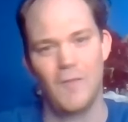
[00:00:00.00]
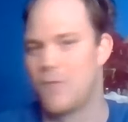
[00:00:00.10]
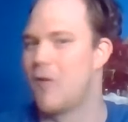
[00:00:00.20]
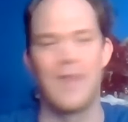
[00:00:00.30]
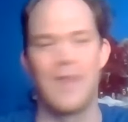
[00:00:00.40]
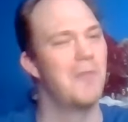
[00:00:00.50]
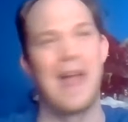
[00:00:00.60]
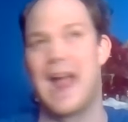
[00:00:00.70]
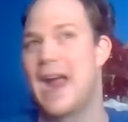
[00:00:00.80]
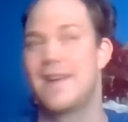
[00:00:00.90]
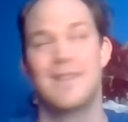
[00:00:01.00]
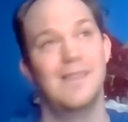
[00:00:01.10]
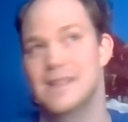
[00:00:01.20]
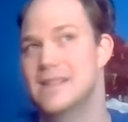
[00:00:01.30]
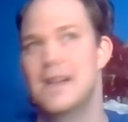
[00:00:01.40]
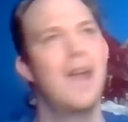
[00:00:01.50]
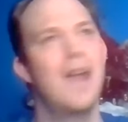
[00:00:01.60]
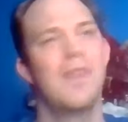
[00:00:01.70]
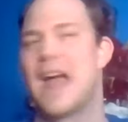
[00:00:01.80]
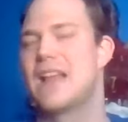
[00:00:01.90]
for them. And
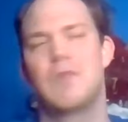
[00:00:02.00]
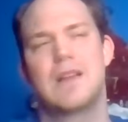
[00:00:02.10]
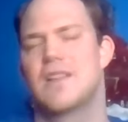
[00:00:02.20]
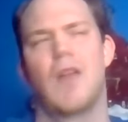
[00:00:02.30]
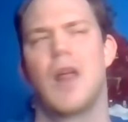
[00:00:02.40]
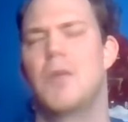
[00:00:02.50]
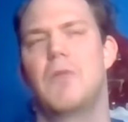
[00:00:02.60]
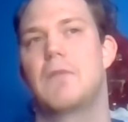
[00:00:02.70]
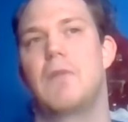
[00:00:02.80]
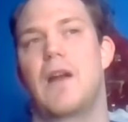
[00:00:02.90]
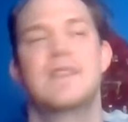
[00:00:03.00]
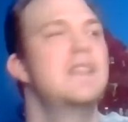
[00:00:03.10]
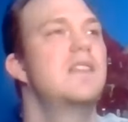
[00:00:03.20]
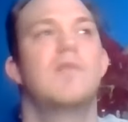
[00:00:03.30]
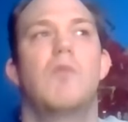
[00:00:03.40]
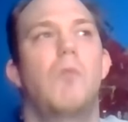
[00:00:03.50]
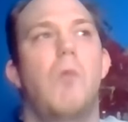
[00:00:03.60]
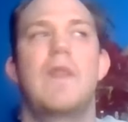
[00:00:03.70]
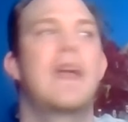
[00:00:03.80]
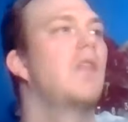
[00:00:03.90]
that's why it's incredible. Like when I see
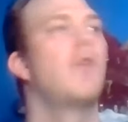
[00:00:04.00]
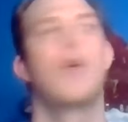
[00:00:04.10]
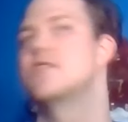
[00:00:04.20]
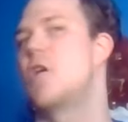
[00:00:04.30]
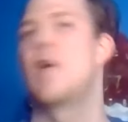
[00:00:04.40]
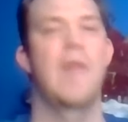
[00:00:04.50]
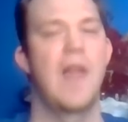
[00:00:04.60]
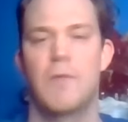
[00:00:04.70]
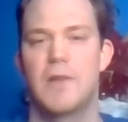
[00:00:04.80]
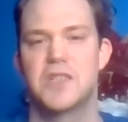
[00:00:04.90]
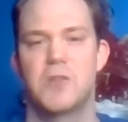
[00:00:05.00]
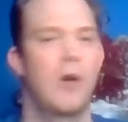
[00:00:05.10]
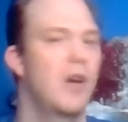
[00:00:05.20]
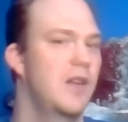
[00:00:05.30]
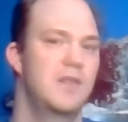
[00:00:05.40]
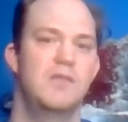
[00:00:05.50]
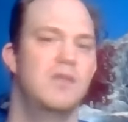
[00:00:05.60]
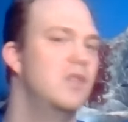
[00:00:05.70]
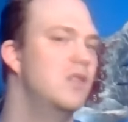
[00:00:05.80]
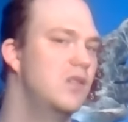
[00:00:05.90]
one that can learn sign language or can
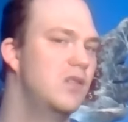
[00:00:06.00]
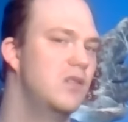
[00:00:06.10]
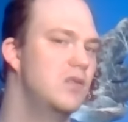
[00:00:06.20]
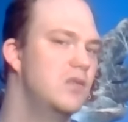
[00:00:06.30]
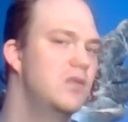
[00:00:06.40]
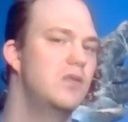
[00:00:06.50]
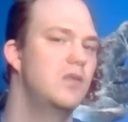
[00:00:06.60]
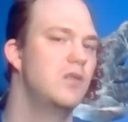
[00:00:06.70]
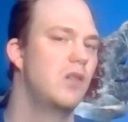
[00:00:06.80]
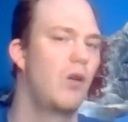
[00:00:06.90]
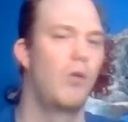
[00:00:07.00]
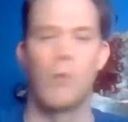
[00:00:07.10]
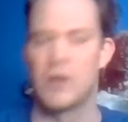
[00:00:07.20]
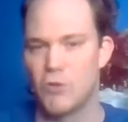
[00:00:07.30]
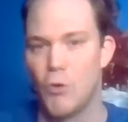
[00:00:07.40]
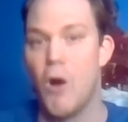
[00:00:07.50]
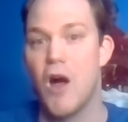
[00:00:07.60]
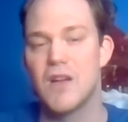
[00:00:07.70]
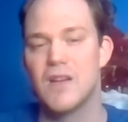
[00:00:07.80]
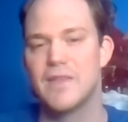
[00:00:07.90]
or
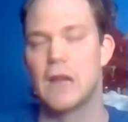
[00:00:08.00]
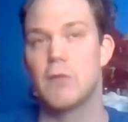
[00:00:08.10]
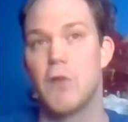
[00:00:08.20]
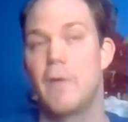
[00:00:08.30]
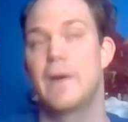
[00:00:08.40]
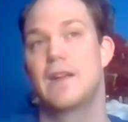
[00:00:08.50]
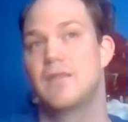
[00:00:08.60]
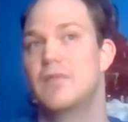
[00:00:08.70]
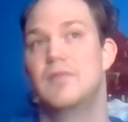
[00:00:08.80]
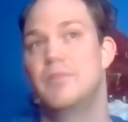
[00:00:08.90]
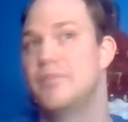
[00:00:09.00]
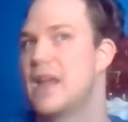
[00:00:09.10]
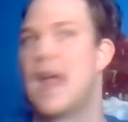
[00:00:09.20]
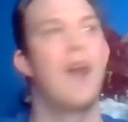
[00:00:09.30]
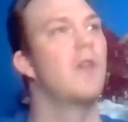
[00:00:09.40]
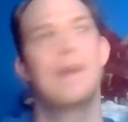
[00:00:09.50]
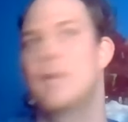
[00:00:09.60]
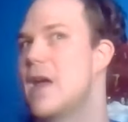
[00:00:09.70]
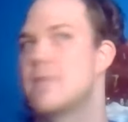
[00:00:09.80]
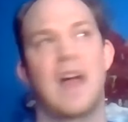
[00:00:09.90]
talk, they're learning how to read
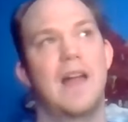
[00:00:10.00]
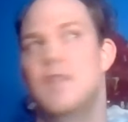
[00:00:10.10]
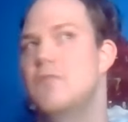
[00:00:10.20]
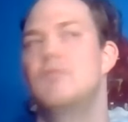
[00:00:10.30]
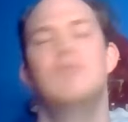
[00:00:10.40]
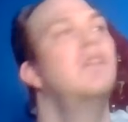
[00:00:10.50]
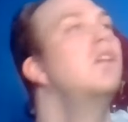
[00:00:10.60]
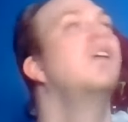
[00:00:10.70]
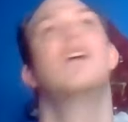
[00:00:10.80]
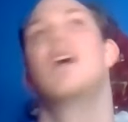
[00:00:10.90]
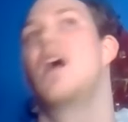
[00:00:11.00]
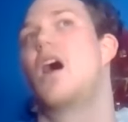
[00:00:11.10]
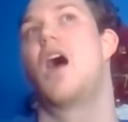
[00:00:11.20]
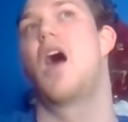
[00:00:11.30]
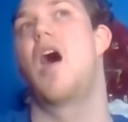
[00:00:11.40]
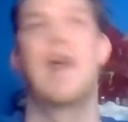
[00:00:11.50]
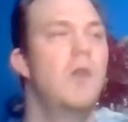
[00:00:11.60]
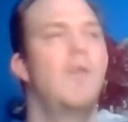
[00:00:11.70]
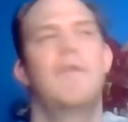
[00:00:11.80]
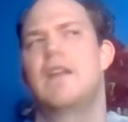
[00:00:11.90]
lips. I knew, I
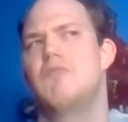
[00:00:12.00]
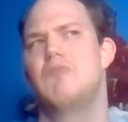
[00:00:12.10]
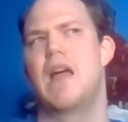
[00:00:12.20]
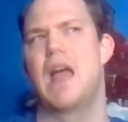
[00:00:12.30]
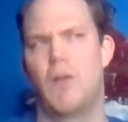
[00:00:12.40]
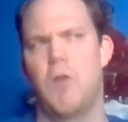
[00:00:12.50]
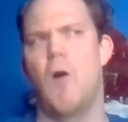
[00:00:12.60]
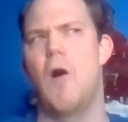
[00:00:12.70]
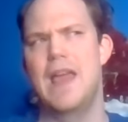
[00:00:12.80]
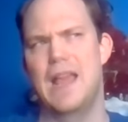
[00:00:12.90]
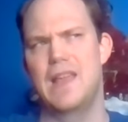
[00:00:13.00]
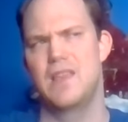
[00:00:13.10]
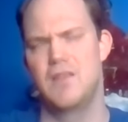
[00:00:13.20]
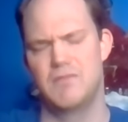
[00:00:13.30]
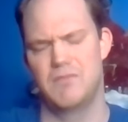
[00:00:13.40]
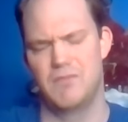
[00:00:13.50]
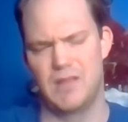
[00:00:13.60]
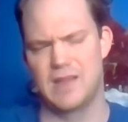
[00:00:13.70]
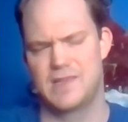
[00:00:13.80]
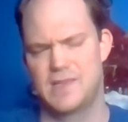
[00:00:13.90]
knew of a client,
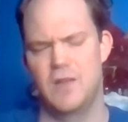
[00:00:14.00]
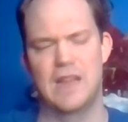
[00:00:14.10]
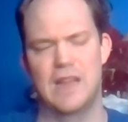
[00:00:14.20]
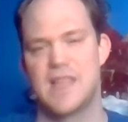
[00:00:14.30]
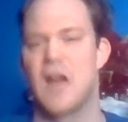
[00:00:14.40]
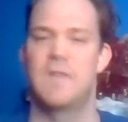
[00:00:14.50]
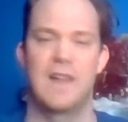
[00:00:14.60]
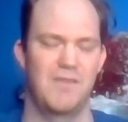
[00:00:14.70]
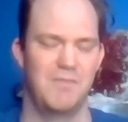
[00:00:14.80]
a student at Suffolk.